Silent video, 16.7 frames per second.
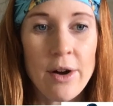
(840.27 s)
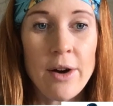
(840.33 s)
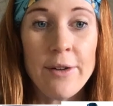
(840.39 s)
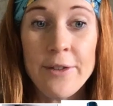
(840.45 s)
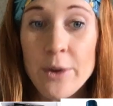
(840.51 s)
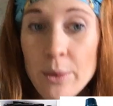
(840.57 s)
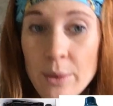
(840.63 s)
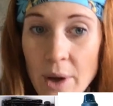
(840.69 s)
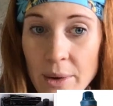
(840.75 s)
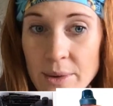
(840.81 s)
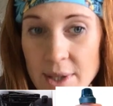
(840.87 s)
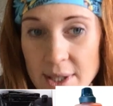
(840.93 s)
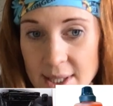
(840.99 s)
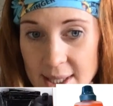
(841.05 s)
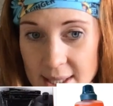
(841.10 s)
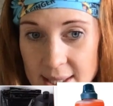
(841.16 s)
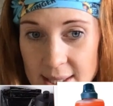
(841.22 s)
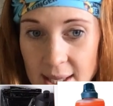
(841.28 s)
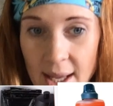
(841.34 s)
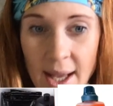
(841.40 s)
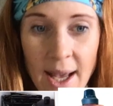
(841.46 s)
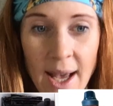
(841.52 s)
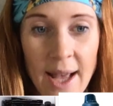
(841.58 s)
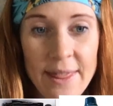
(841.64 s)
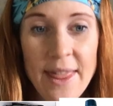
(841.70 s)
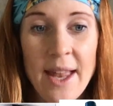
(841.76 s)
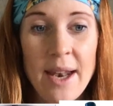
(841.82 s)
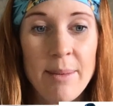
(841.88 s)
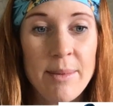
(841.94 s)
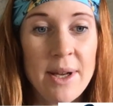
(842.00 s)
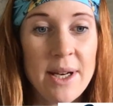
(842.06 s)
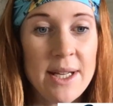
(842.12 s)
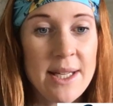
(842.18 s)
got a few notices, then
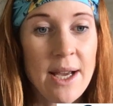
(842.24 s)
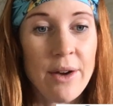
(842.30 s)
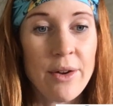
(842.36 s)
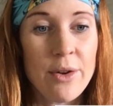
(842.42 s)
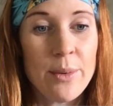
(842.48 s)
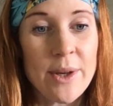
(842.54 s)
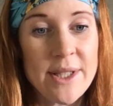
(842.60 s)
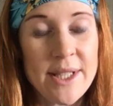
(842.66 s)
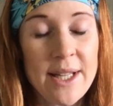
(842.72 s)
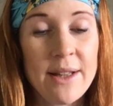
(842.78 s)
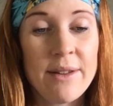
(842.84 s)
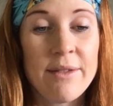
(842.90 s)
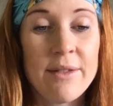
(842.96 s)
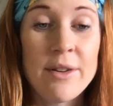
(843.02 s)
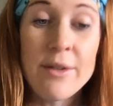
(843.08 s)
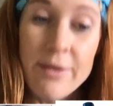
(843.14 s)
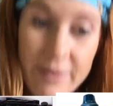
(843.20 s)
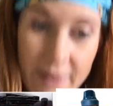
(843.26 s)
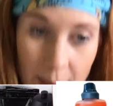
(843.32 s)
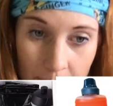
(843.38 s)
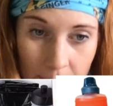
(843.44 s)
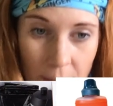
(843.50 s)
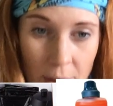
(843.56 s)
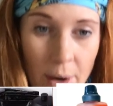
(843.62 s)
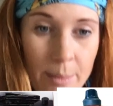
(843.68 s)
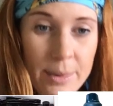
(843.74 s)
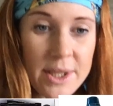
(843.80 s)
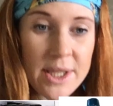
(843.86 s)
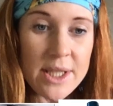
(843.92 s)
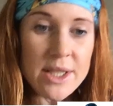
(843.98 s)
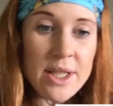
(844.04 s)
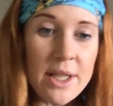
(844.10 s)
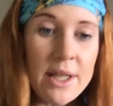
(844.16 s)
I'm going to tell you what's in the November
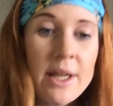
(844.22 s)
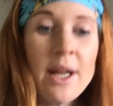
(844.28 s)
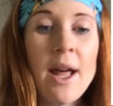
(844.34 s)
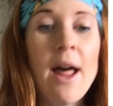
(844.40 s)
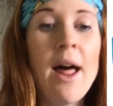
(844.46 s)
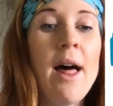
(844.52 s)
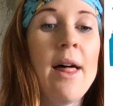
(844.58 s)
competition,